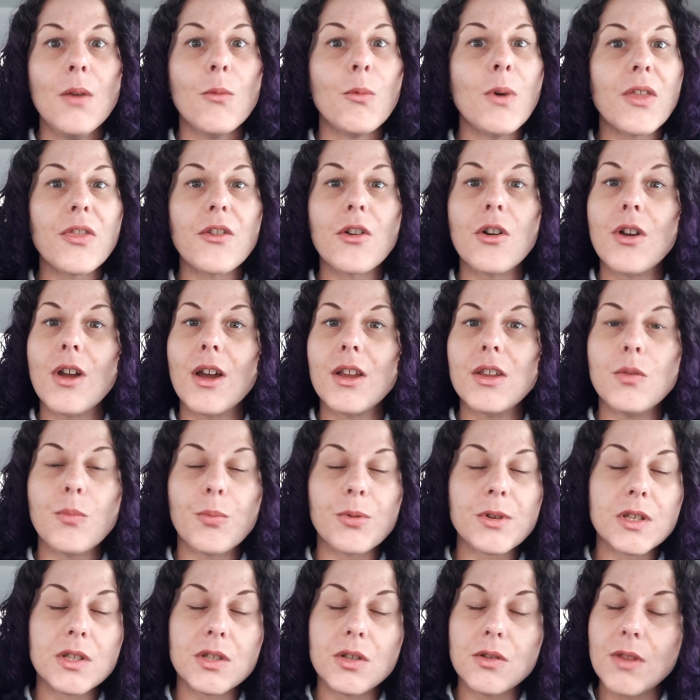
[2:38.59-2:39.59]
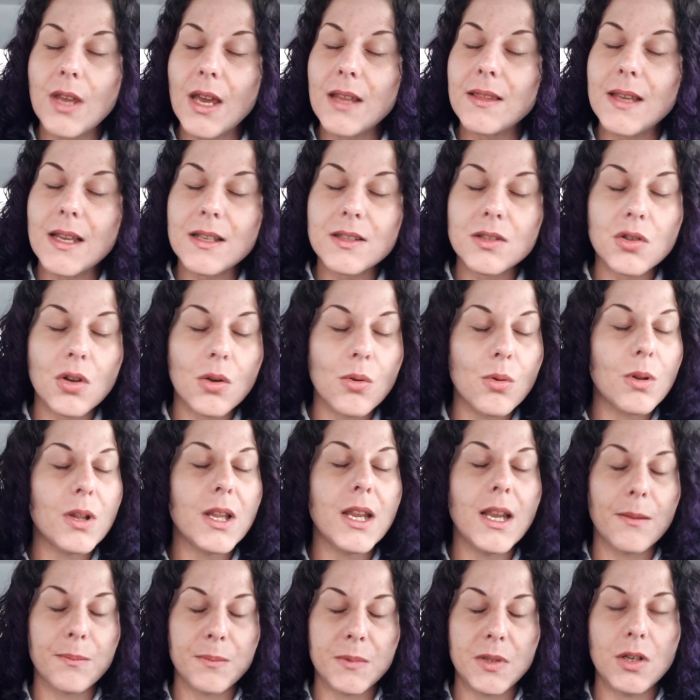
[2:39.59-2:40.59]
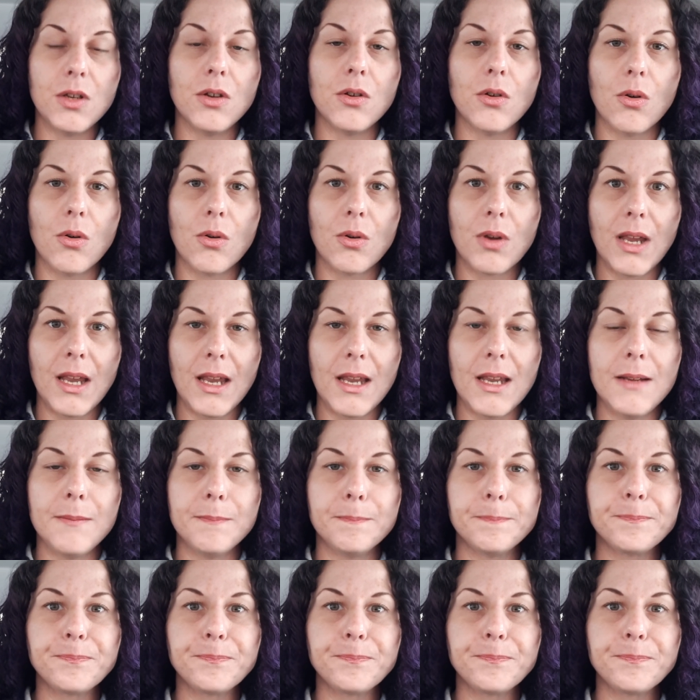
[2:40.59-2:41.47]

Whether or not you pursue that, that's totally up to you, okay?